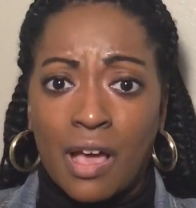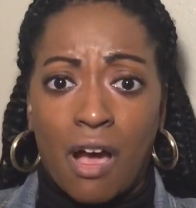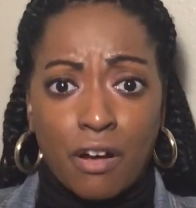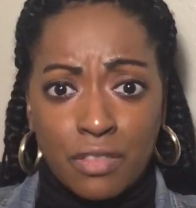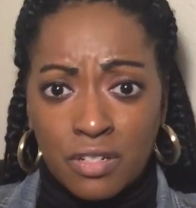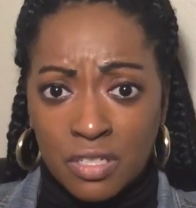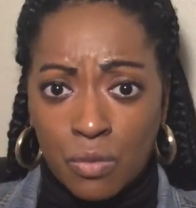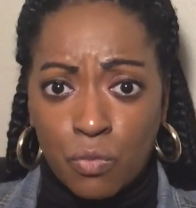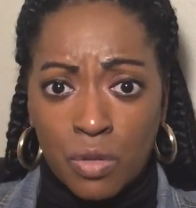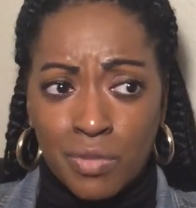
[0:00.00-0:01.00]
Are there
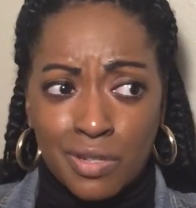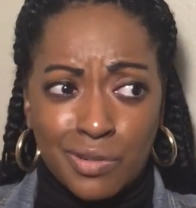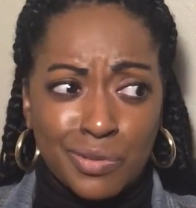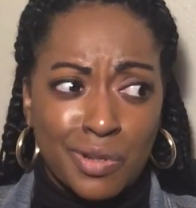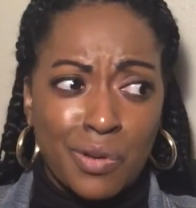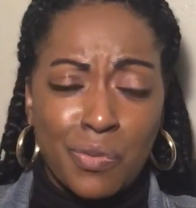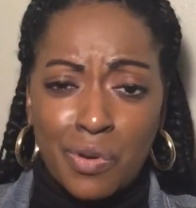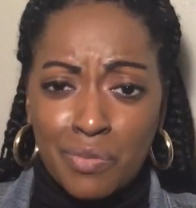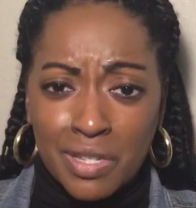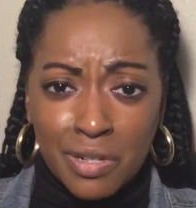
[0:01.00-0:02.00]
some women who don't
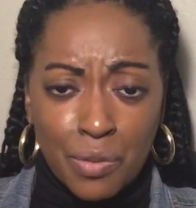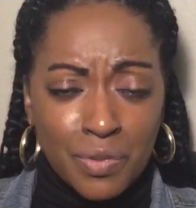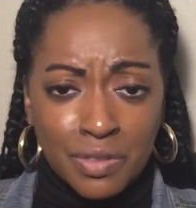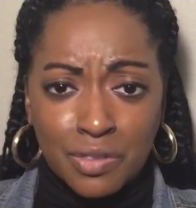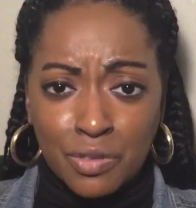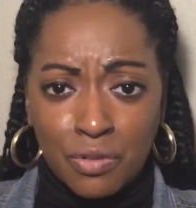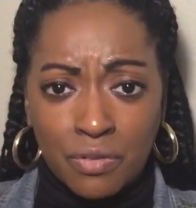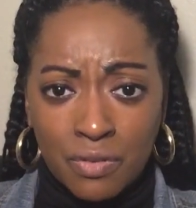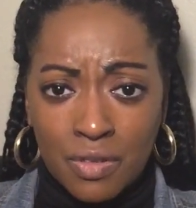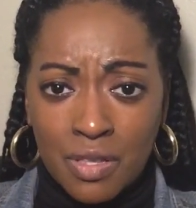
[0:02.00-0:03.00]
want men opening the door
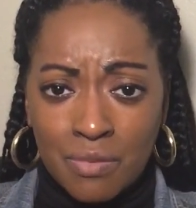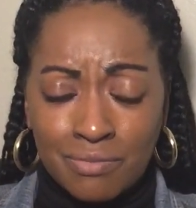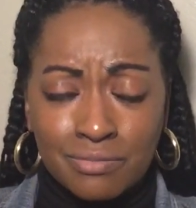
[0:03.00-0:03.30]
for them?